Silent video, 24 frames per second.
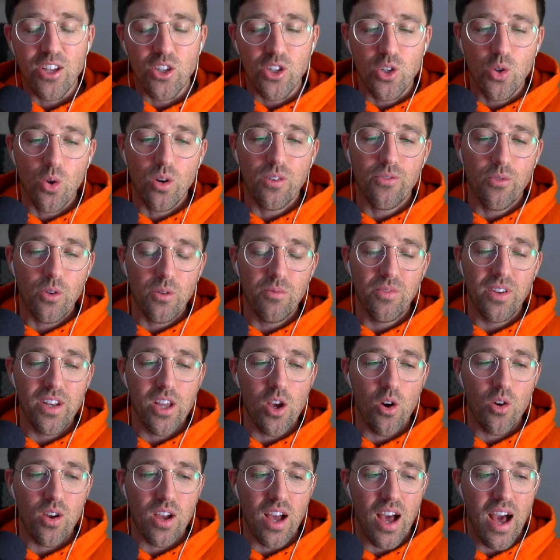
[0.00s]
short form
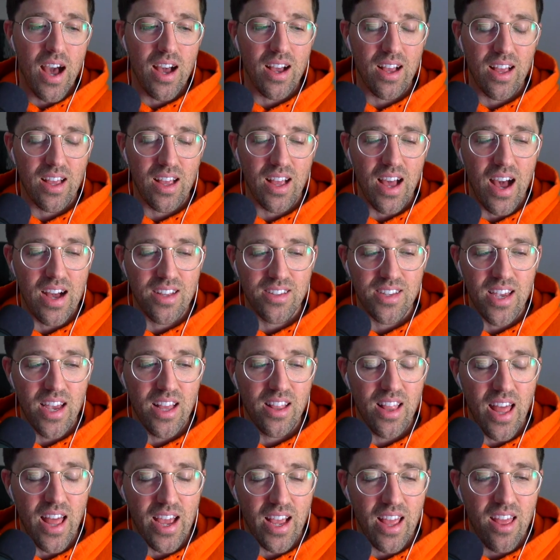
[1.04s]
video content,
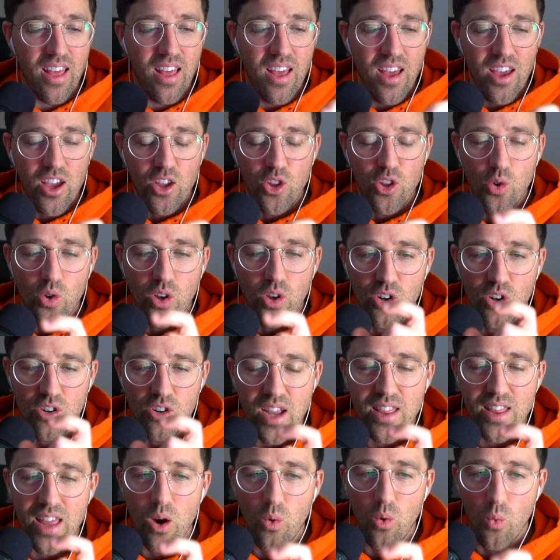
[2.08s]
like you could create
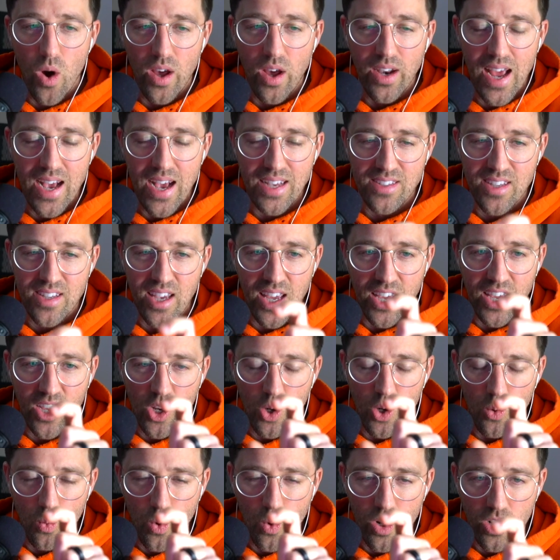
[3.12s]
that one asset, it
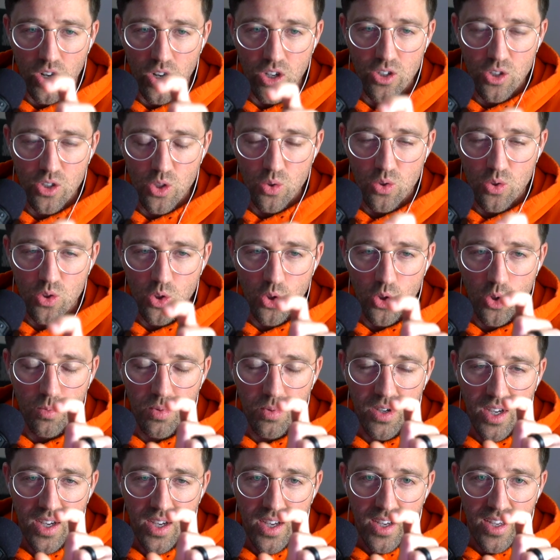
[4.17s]
could work on YouTube.
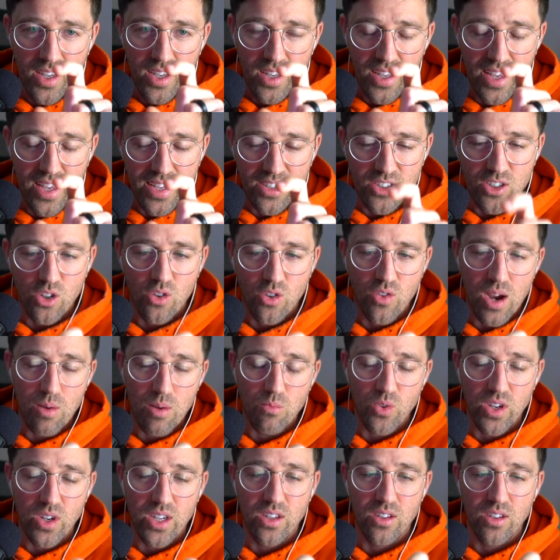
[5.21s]
Instagram
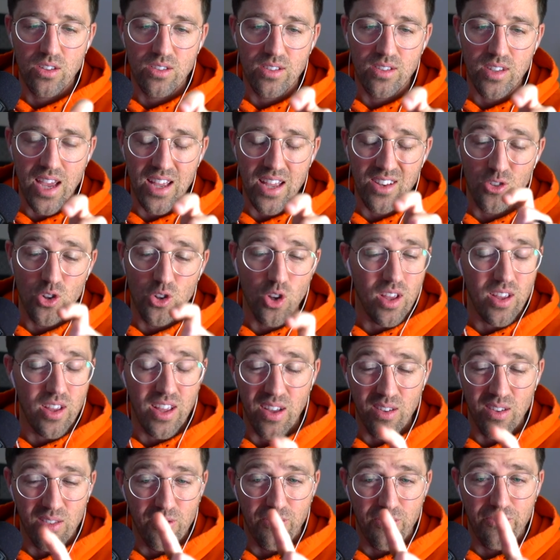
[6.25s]
Reels and
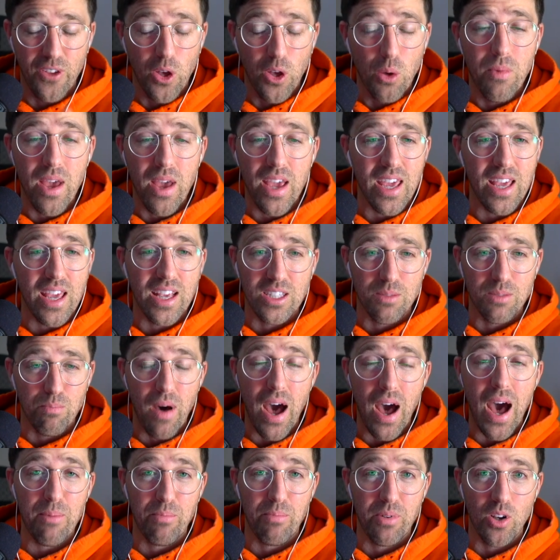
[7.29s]
filmmaking is
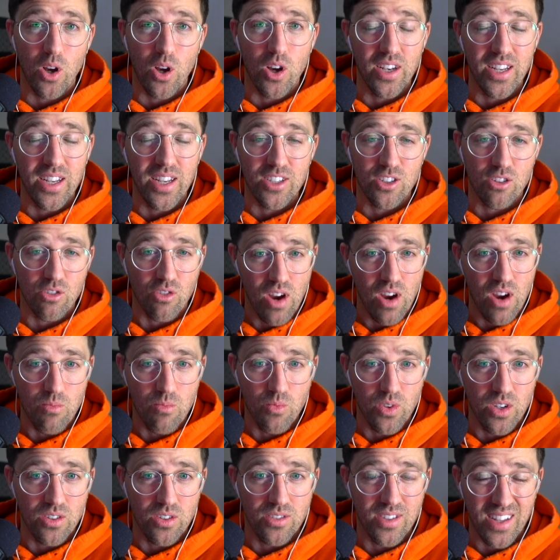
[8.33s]
popping on Instagram
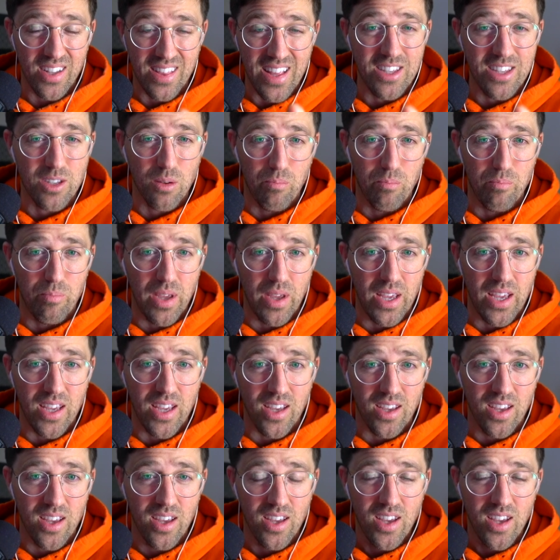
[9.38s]
Reels. Like that's a big,
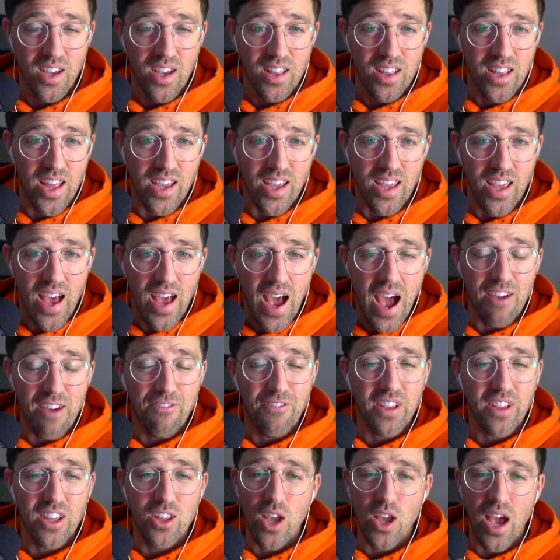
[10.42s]
yeah. like I
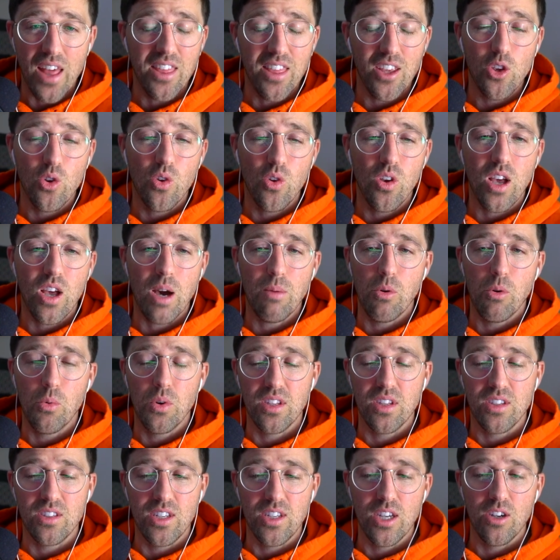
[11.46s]
think I think you could come up with a
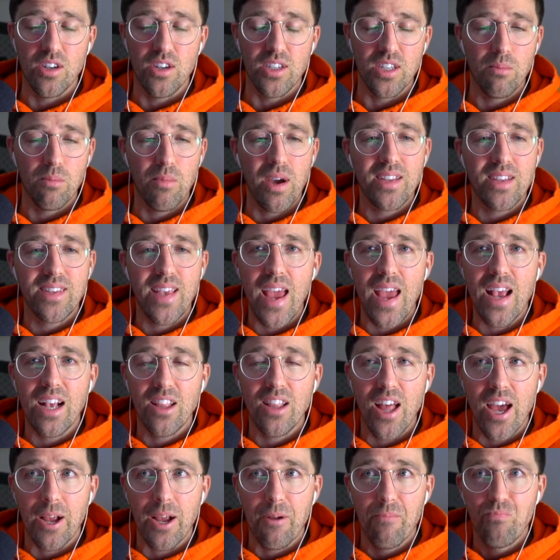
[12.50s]
series. It might take
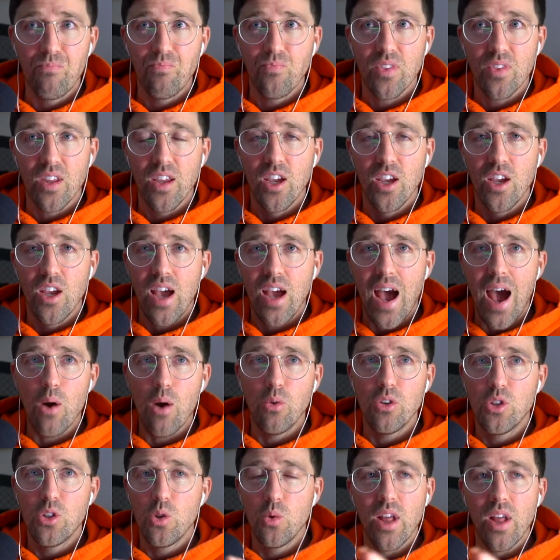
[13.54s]
like I
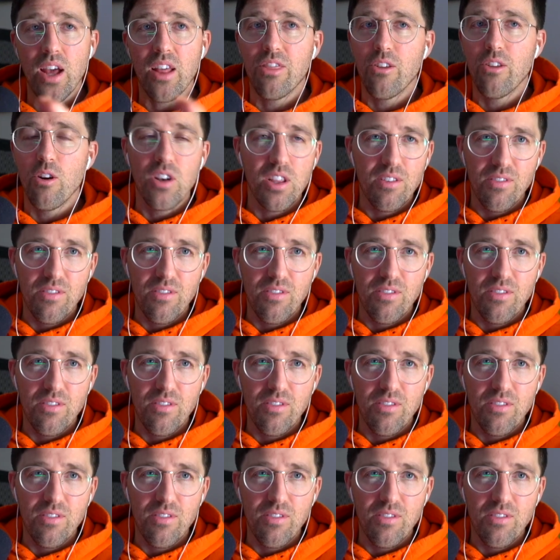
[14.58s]
would do like 30